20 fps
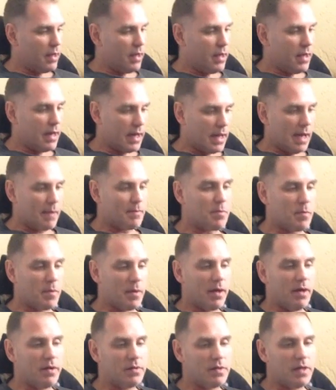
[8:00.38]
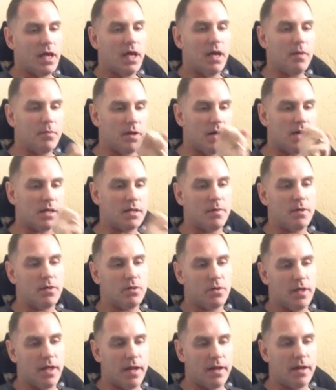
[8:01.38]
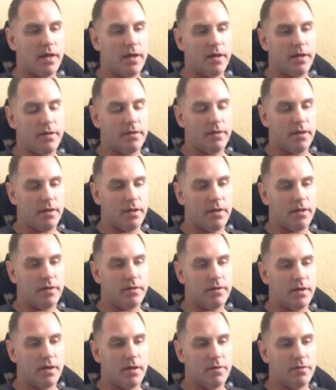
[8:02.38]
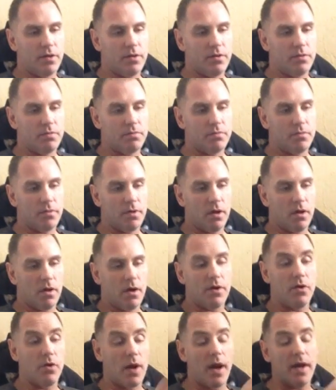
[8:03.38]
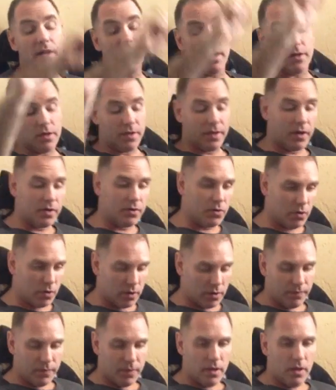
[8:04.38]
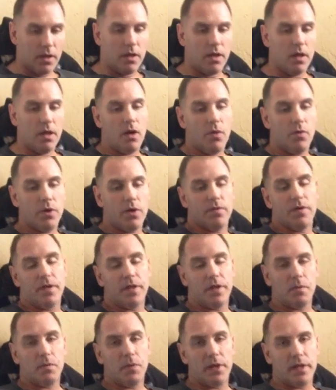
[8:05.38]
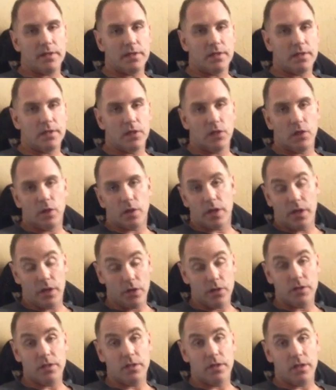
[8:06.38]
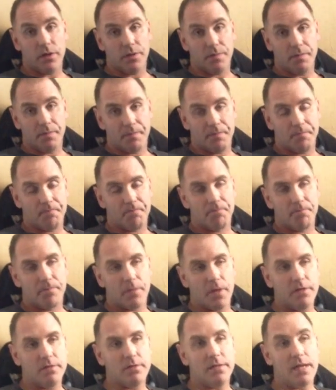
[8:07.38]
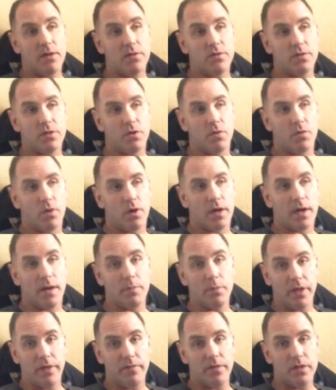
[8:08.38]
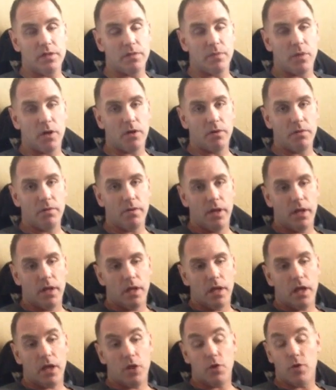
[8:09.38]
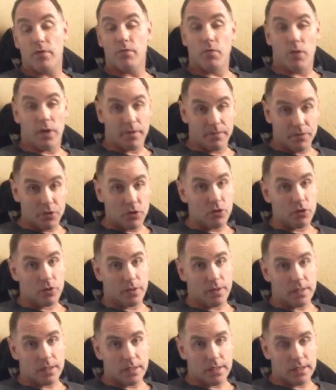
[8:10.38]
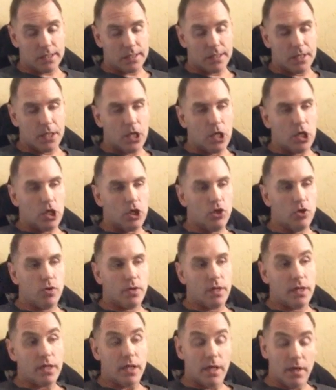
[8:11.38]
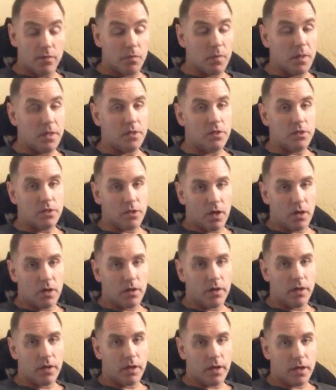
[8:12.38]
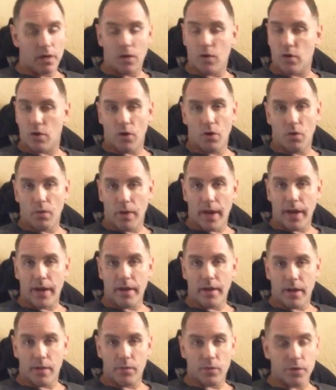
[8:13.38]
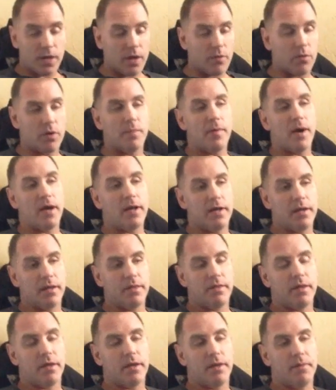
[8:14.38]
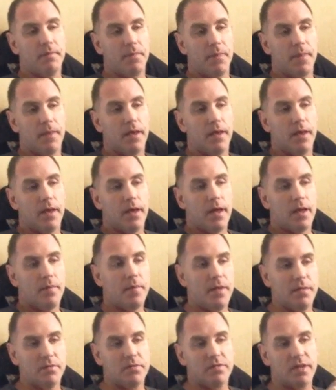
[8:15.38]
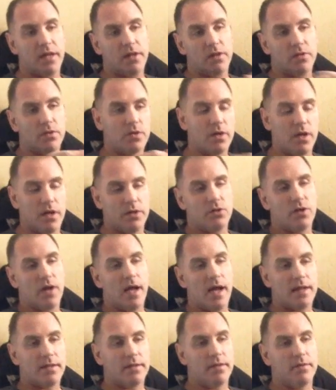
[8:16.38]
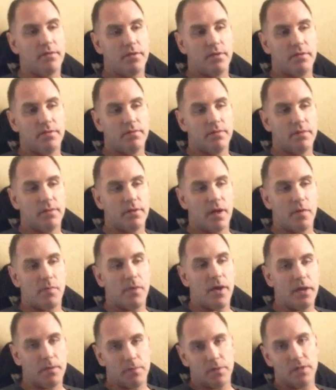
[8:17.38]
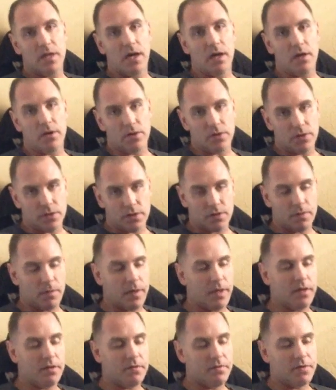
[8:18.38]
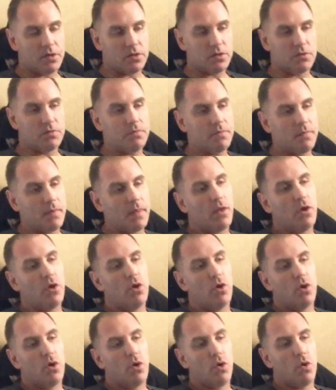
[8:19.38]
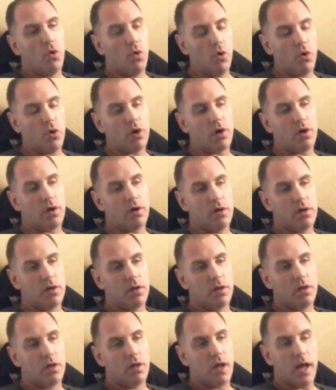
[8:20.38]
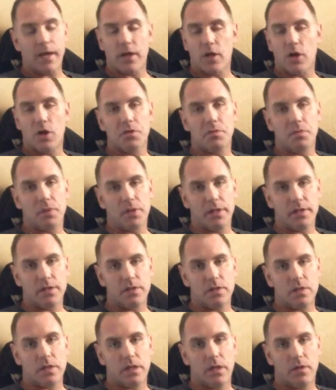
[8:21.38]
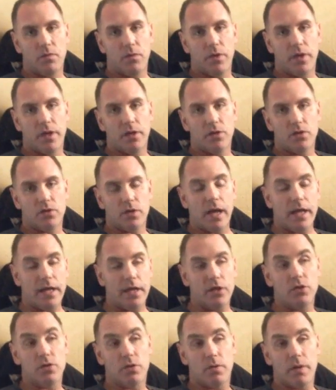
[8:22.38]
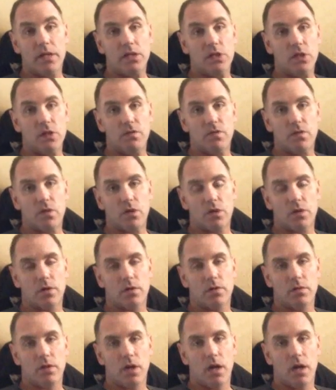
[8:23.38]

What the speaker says: And I kept him in my house. I came and knocked on my door that night, and I knocked on their door. Went over to their place and said, look, here's the deal. This is how it's going to work. I'm leaving tomorrow, and you have one of two choices. You can give me the dog, and I'll go away, and we'll not worry about anything. And I made them sign a little contract, and I paid them $1 just to make it official. Or I can call the police, and we can try and get you arrested for,